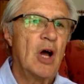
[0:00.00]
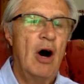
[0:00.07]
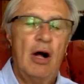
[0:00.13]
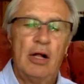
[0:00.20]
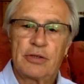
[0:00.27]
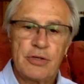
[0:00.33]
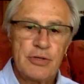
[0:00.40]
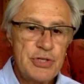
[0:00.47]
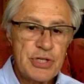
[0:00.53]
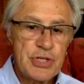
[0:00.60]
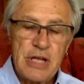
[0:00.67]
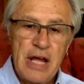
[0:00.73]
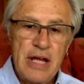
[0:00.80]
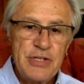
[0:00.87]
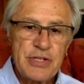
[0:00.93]
altered
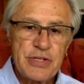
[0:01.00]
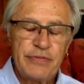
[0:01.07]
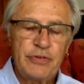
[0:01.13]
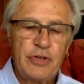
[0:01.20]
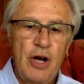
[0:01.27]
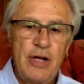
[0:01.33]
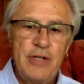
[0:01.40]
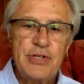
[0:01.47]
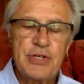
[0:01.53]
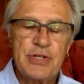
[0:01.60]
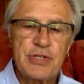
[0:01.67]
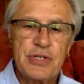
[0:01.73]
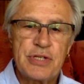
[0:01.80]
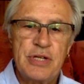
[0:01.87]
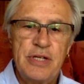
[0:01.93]
states of
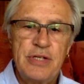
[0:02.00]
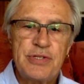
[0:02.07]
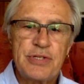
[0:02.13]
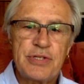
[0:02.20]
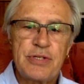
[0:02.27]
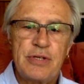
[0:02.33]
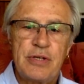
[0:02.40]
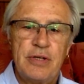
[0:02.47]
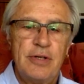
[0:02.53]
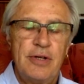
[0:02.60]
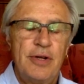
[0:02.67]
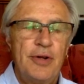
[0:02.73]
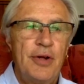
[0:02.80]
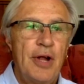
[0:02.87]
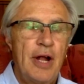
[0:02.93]
consciousness,
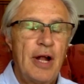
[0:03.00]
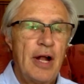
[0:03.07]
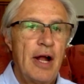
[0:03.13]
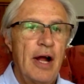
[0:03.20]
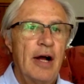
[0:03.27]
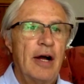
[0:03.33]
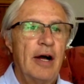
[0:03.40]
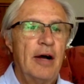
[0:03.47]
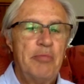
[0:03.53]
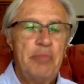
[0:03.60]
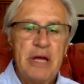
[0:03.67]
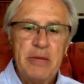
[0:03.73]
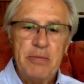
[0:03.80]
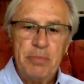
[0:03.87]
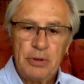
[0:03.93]

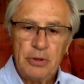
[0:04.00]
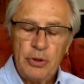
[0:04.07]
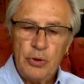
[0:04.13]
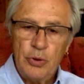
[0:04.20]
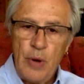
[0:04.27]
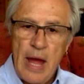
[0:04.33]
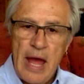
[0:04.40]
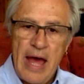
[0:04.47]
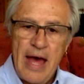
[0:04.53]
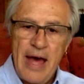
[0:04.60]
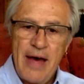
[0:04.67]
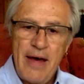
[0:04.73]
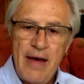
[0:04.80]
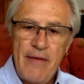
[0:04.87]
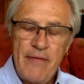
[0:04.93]
people who
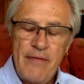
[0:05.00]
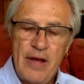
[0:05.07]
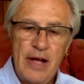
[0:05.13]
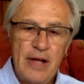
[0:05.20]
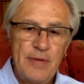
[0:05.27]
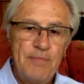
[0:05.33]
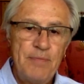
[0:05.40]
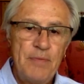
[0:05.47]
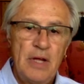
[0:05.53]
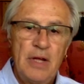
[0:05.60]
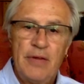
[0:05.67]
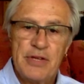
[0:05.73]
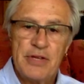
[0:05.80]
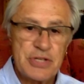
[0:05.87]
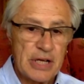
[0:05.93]
have uh,
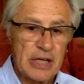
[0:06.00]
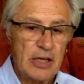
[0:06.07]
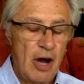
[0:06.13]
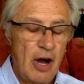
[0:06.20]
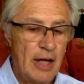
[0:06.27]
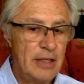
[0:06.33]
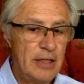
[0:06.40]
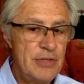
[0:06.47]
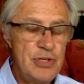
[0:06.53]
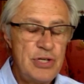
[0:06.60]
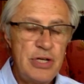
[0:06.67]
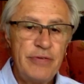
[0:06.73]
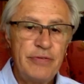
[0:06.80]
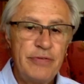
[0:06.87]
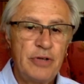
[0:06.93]
the
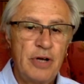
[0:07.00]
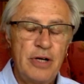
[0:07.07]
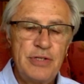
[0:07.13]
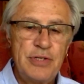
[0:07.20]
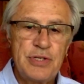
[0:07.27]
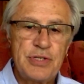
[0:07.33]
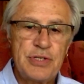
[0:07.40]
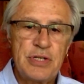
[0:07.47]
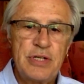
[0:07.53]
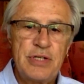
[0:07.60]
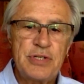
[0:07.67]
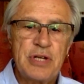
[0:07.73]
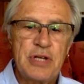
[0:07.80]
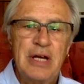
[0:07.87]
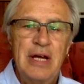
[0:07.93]
psychology of
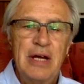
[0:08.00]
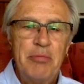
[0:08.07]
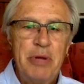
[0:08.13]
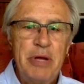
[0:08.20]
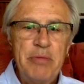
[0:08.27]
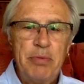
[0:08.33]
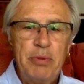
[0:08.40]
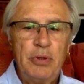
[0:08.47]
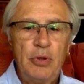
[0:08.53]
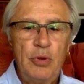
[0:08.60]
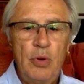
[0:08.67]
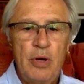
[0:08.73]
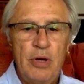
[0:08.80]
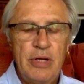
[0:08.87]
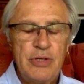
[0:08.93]
consciousness, people
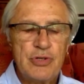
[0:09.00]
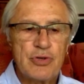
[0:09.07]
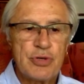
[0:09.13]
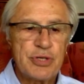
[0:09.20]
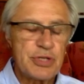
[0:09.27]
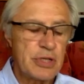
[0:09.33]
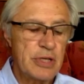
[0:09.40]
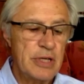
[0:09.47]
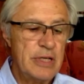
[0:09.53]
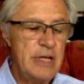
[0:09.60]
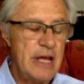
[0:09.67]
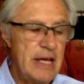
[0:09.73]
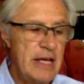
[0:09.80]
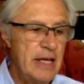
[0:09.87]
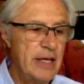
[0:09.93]
who are interested
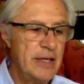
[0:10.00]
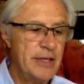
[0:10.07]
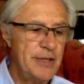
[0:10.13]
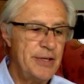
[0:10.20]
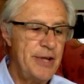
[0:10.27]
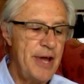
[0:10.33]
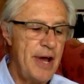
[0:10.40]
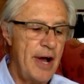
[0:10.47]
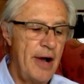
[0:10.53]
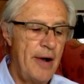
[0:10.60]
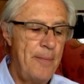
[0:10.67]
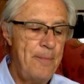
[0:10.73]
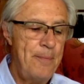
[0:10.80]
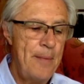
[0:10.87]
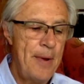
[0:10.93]
in
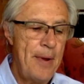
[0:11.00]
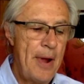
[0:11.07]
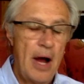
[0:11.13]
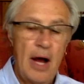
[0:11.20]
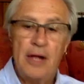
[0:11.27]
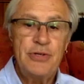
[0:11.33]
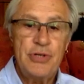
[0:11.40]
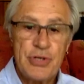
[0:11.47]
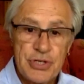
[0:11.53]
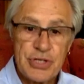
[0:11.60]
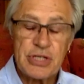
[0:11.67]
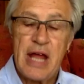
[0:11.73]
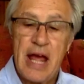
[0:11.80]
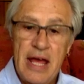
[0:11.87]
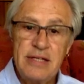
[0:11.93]
um,
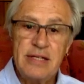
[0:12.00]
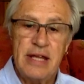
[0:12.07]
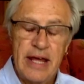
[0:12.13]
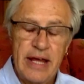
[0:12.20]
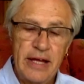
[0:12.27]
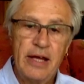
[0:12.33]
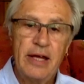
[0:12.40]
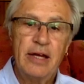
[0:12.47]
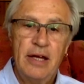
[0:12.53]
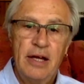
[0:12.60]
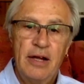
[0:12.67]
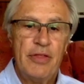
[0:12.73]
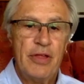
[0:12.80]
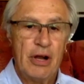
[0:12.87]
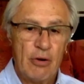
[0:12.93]
understanding
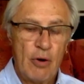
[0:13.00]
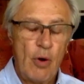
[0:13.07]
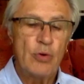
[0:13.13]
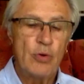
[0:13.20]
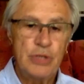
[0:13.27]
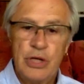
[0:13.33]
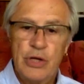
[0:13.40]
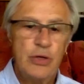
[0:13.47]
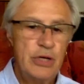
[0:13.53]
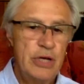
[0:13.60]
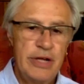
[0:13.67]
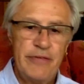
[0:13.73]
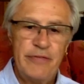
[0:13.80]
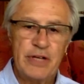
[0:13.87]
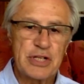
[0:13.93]
their own
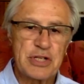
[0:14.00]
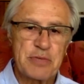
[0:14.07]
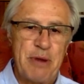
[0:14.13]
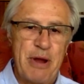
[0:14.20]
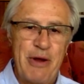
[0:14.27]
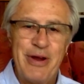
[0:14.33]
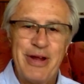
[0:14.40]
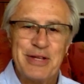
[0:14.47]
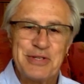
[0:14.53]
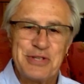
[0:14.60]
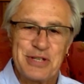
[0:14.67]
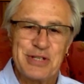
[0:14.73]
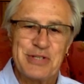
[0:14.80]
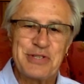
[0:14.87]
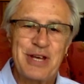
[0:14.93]
unitive
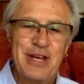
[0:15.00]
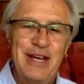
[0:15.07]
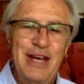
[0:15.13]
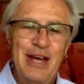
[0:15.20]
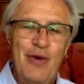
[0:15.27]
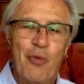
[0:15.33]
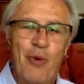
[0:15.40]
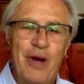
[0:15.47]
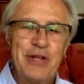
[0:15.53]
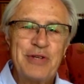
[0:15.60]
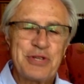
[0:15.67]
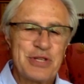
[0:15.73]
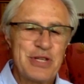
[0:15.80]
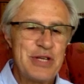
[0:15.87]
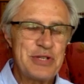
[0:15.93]
experiences what
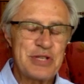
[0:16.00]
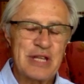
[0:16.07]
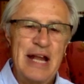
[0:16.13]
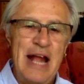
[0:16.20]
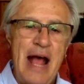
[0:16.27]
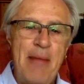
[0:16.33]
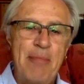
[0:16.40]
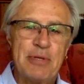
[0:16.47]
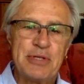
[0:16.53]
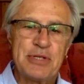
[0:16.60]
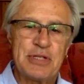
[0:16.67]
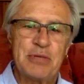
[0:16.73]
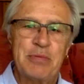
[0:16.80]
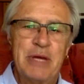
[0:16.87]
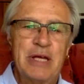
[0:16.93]
is this that
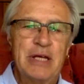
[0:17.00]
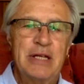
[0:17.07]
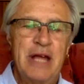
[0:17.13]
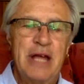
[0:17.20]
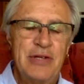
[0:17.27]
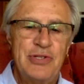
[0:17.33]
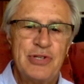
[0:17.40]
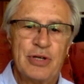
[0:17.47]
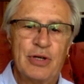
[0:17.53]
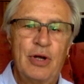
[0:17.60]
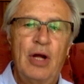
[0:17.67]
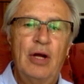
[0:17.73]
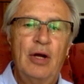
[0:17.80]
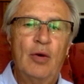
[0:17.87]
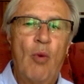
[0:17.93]
happens to me in nature?
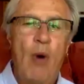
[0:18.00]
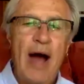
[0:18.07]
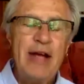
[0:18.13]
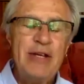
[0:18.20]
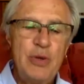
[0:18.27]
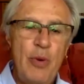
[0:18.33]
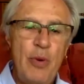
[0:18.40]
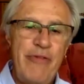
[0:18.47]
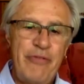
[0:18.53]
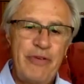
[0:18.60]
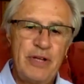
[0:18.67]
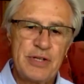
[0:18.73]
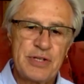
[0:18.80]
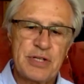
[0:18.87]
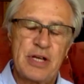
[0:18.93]
Why do I
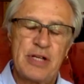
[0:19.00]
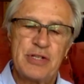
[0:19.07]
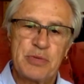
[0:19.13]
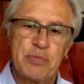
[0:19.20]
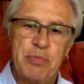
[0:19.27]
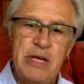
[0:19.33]
feel such